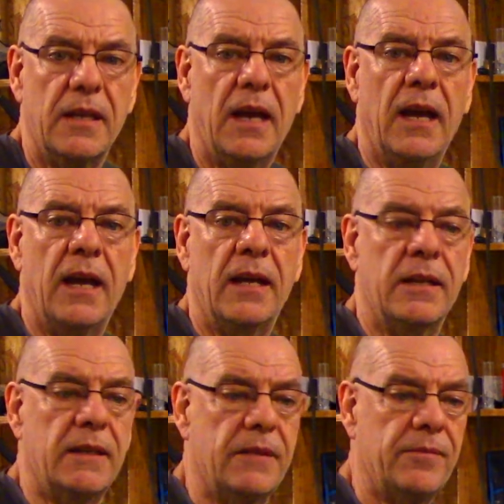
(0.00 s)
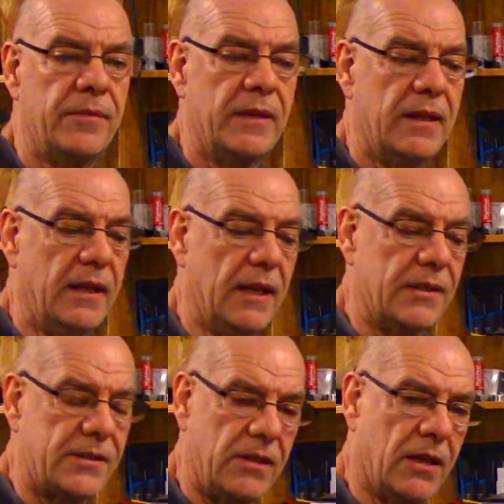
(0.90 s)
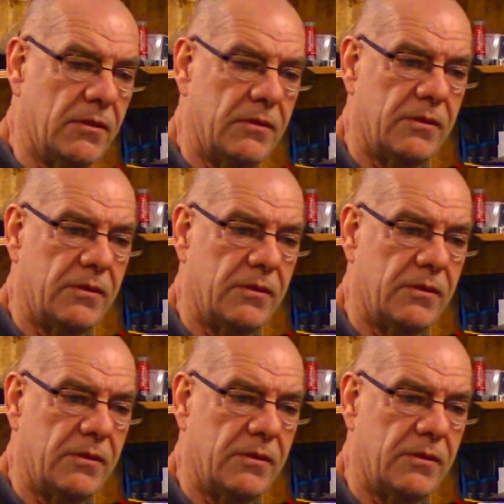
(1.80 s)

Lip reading: and it's not